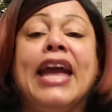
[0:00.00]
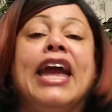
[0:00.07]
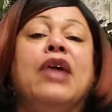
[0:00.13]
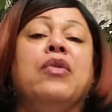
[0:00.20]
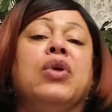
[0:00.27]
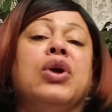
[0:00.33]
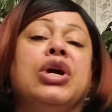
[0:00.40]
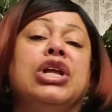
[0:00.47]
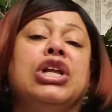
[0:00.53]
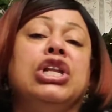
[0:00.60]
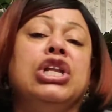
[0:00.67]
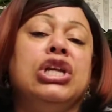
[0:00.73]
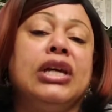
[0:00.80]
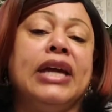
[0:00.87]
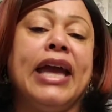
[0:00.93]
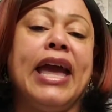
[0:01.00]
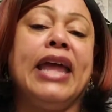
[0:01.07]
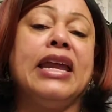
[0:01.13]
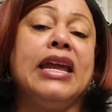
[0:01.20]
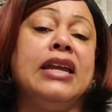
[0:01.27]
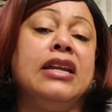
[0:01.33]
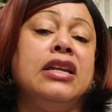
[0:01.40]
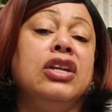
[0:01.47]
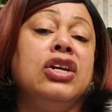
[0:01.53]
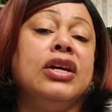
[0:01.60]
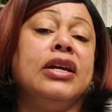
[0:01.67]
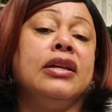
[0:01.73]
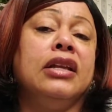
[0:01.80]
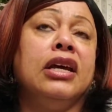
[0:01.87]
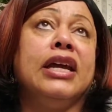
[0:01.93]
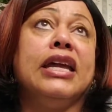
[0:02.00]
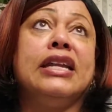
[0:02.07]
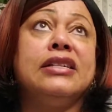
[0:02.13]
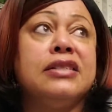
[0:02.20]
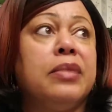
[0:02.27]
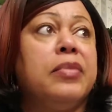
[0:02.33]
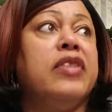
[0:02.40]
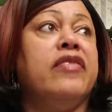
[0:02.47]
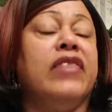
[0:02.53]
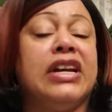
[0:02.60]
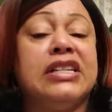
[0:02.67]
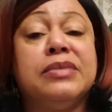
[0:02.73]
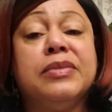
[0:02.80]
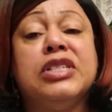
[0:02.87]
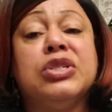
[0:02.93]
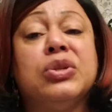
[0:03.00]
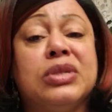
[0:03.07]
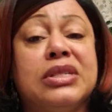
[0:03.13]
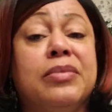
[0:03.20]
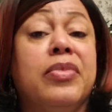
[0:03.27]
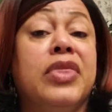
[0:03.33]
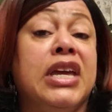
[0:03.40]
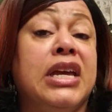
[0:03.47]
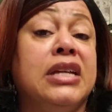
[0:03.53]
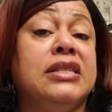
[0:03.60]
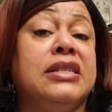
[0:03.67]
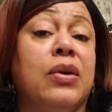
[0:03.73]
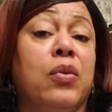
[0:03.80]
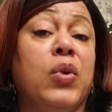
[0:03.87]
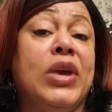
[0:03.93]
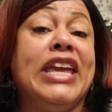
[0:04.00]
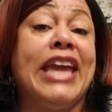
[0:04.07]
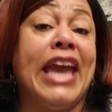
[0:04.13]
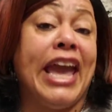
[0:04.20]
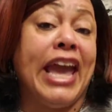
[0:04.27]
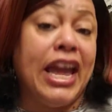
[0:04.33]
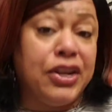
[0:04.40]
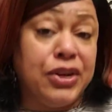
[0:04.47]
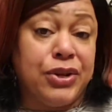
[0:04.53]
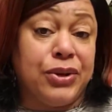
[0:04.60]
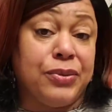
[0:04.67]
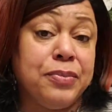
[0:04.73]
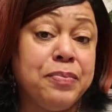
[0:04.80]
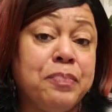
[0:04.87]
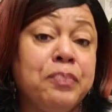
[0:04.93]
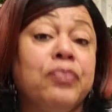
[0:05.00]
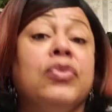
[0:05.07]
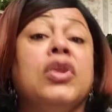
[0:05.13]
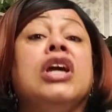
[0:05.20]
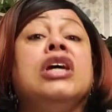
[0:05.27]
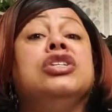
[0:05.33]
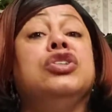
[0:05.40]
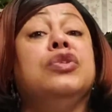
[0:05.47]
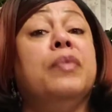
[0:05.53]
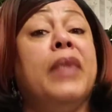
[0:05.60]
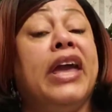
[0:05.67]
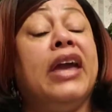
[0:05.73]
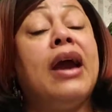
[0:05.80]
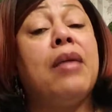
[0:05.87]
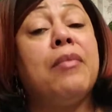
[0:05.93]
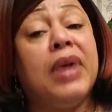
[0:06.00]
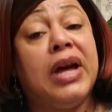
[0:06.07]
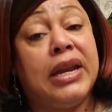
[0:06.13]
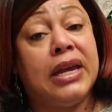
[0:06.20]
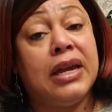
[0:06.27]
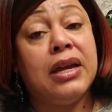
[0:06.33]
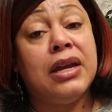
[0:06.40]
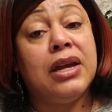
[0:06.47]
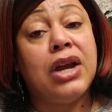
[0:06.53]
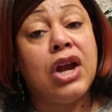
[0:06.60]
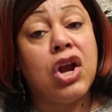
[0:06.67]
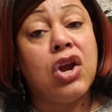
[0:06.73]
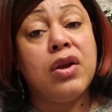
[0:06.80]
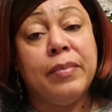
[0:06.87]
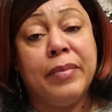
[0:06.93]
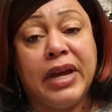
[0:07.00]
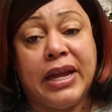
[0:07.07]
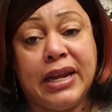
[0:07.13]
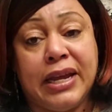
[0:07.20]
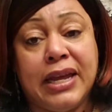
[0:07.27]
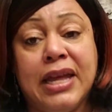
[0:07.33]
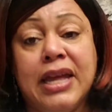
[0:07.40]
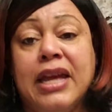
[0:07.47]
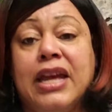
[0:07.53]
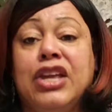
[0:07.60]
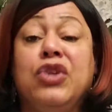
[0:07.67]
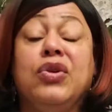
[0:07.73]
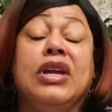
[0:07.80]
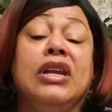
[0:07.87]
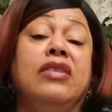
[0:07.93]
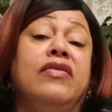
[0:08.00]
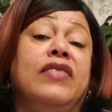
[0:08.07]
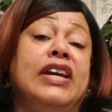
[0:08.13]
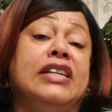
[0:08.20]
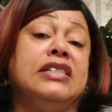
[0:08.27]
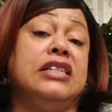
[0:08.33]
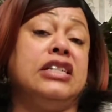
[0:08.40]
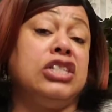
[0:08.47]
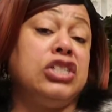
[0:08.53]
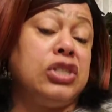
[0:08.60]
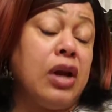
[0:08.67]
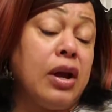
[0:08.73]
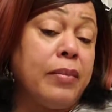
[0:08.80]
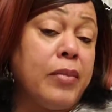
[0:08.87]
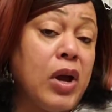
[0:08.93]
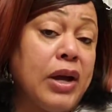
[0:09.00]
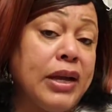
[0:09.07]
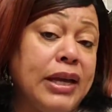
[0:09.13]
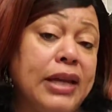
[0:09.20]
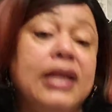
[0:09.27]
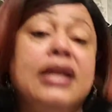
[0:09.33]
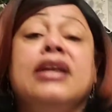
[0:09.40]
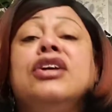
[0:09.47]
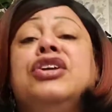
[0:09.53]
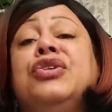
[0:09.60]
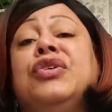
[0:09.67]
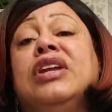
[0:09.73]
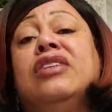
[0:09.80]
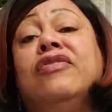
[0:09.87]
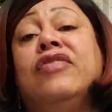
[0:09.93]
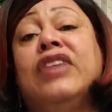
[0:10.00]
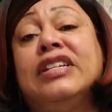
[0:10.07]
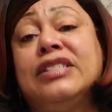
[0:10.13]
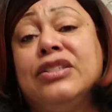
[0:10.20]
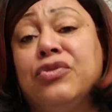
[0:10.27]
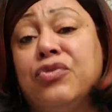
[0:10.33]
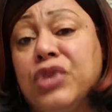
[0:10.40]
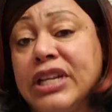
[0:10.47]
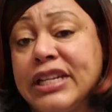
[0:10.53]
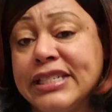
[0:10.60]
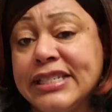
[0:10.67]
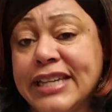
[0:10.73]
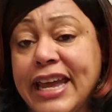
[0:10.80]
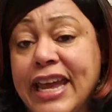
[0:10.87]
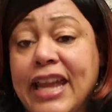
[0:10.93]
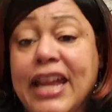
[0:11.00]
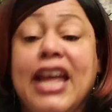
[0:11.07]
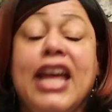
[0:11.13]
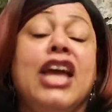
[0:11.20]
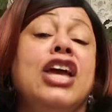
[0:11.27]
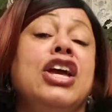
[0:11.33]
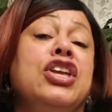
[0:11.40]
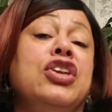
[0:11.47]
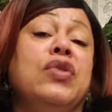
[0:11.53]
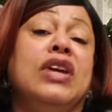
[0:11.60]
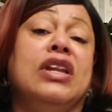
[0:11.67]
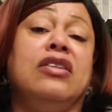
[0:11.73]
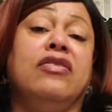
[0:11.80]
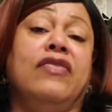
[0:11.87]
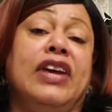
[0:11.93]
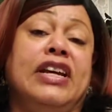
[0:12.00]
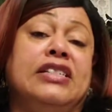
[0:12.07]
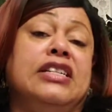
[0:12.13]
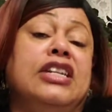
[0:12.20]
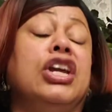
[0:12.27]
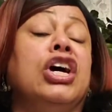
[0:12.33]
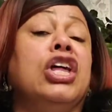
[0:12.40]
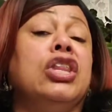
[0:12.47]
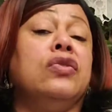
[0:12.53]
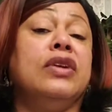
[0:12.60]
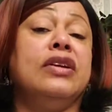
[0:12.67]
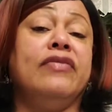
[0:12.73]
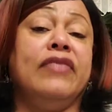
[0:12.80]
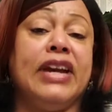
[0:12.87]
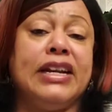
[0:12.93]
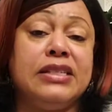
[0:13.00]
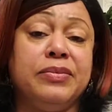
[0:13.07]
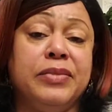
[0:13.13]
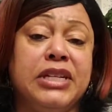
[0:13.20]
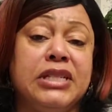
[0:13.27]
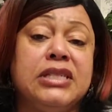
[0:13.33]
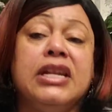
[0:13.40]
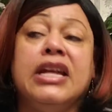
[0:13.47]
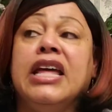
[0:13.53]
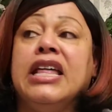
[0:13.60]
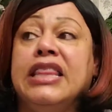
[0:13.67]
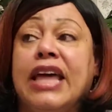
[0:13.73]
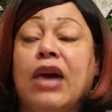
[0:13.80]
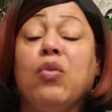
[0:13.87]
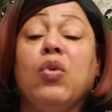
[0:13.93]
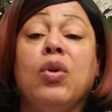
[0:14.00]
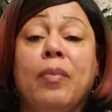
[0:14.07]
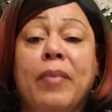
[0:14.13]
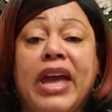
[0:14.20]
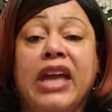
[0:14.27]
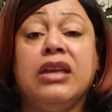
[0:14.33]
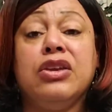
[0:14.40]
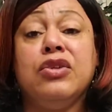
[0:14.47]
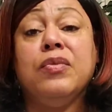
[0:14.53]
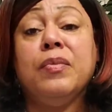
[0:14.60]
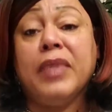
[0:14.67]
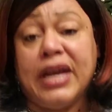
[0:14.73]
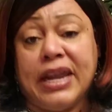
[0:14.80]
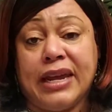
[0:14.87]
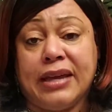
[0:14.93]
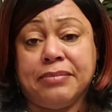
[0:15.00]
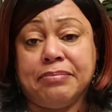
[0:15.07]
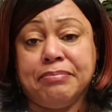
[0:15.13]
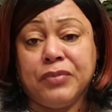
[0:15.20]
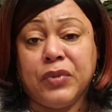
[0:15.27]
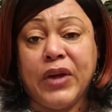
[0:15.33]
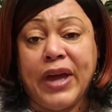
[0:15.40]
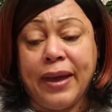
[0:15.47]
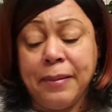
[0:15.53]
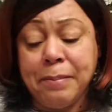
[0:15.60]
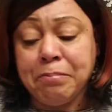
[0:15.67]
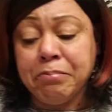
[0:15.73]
and we're going to look at some investments or some things that we can do to make our money earn money. You can invest in the stock market. You can invest in real estate. You can invest in other investments that will make you money. Okay?